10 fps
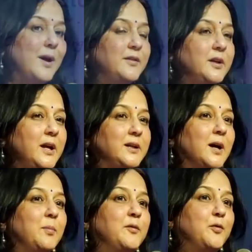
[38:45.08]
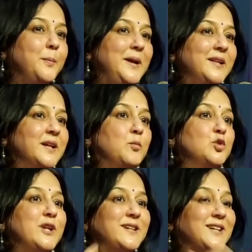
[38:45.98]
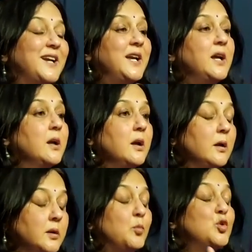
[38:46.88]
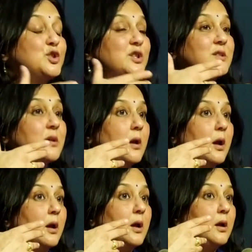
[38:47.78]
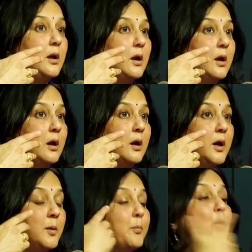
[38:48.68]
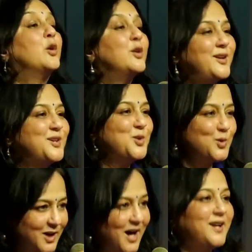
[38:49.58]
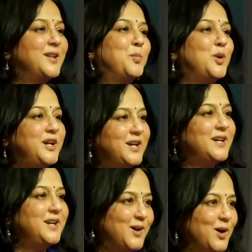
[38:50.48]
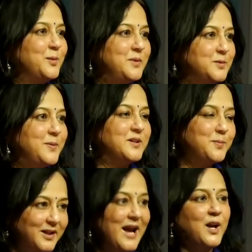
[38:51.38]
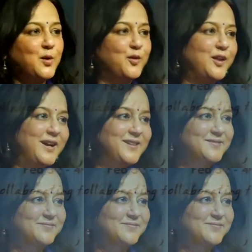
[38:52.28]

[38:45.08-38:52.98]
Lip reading: to have the data, but for me, the most exciting, the most important issues are in the political economy space. But thank you for that.